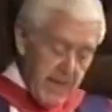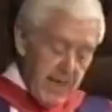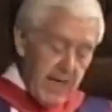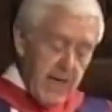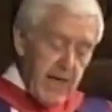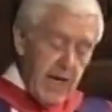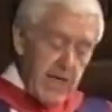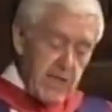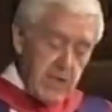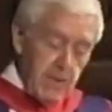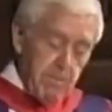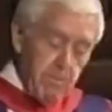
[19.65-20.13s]

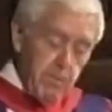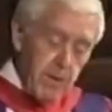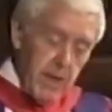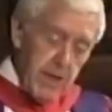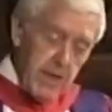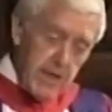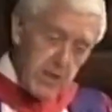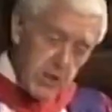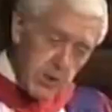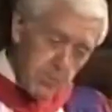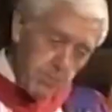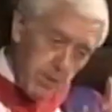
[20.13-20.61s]
has a
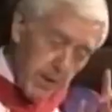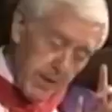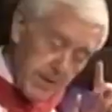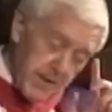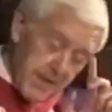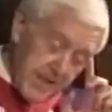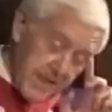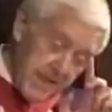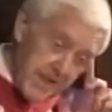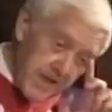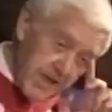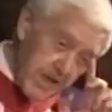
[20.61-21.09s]
blind spot
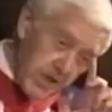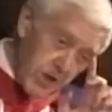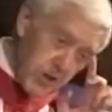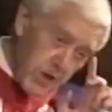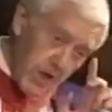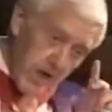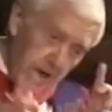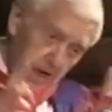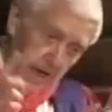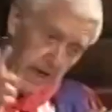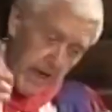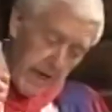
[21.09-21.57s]
in each
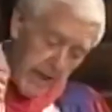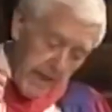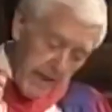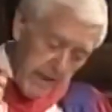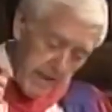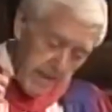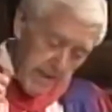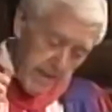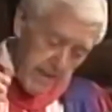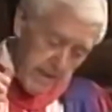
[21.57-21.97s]
eye.